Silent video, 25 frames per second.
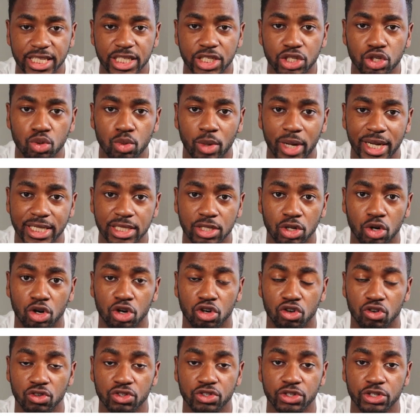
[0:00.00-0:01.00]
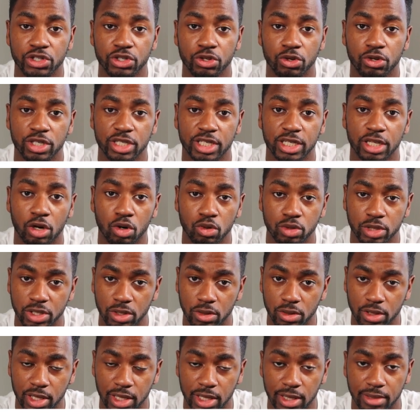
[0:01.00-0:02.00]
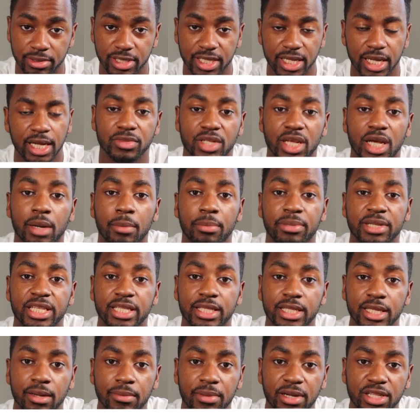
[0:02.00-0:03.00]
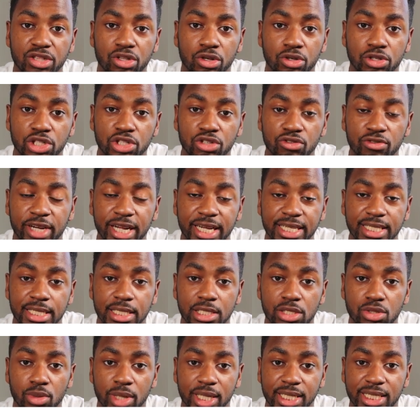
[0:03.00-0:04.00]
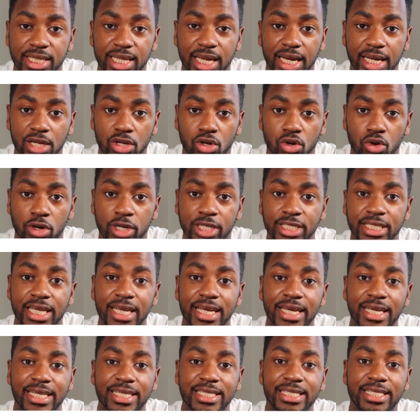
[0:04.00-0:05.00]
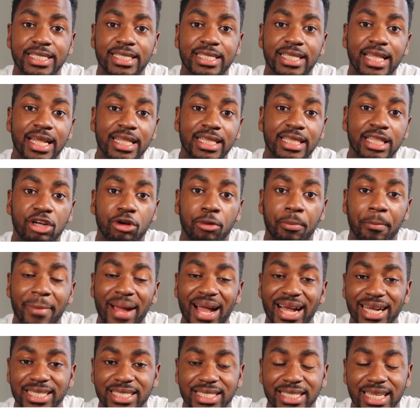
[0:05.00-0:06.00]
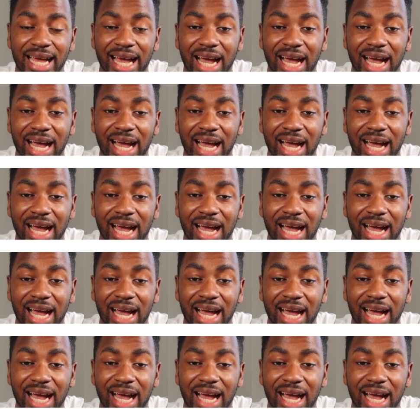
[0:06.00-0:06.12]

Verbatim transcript: then 2x on grocery stores and wholesale clubs. But the thing about those 3x and 2x categories is that they're maxed